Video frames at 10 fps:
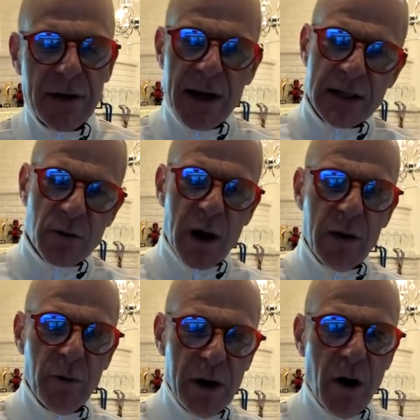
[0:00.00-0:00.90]
and that's
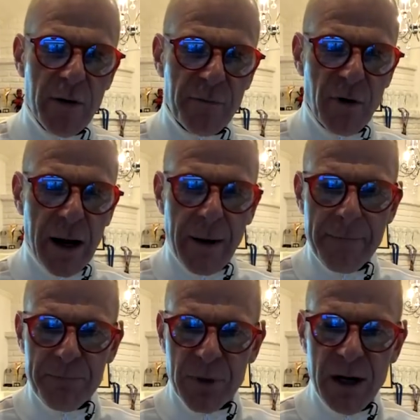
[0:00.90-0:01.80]
why we're offering
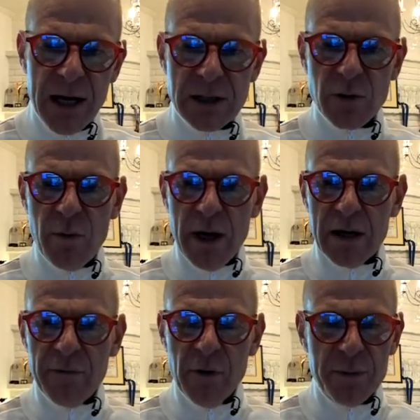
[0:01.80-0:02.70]
the natural
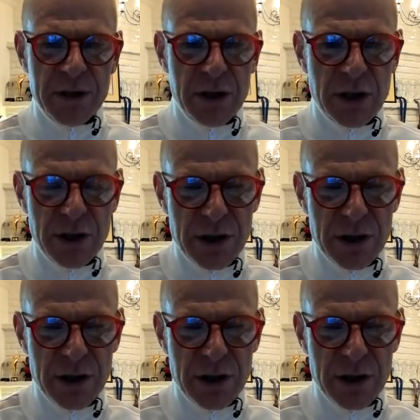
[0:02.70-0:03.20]
microphone position.